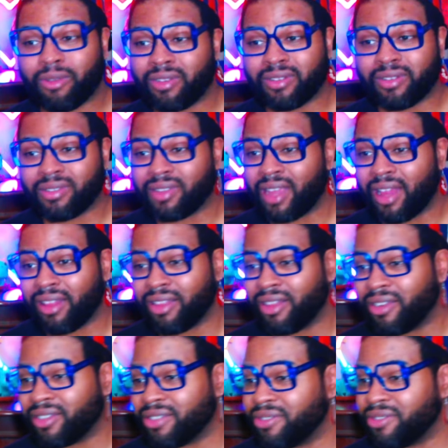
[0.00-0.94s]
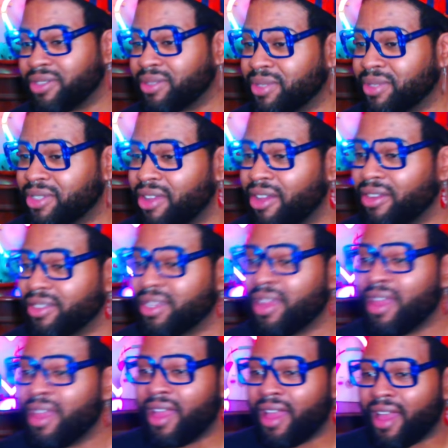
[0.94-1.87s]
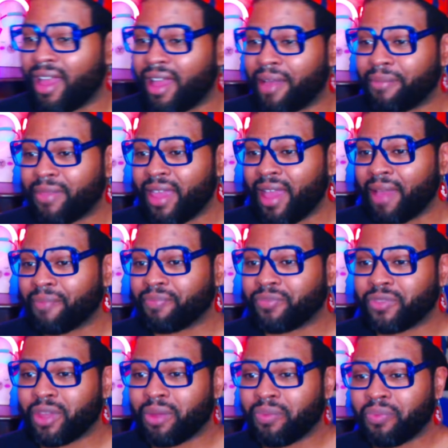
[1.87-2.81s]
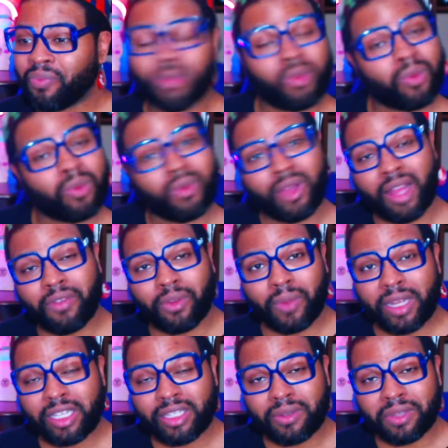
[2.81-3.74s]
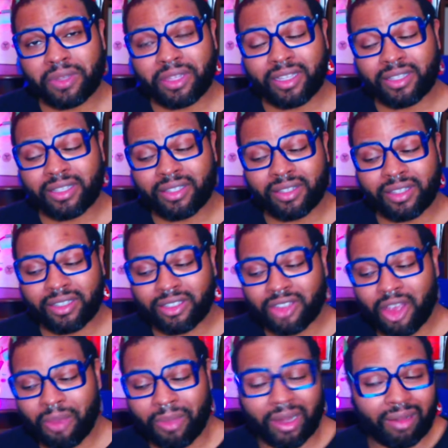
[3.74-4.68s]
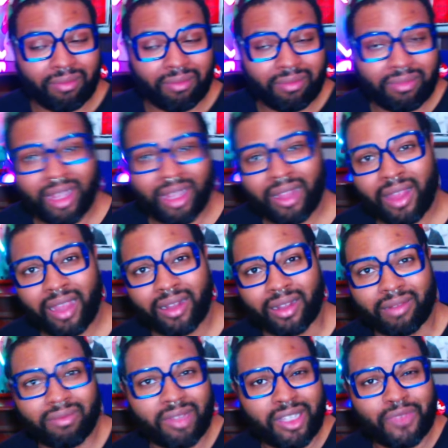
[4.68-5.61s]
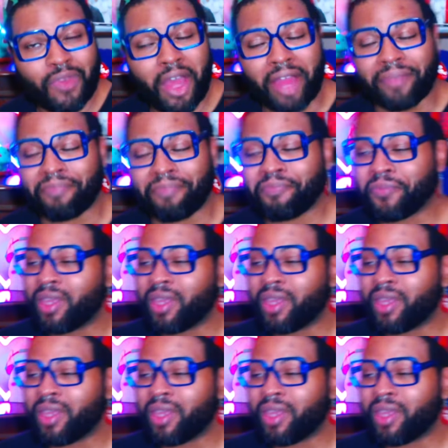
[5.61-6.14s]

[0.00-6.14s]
Kelly Clarkson Christmas songs. So I'll have to wait and see where things go, but I liked it. It's fun.